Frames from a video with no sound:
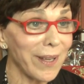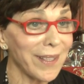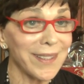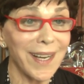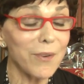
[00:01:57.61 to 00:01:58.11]

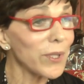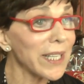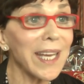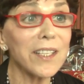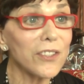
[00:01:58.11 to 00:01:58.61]
and I
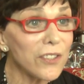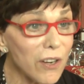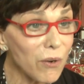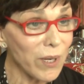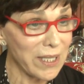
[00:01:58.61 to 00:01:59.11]
really had
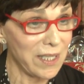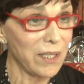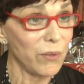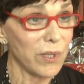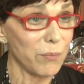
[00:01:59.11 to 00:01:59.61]
no
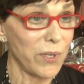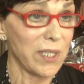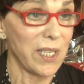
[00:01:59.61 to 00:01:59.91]
idea what a press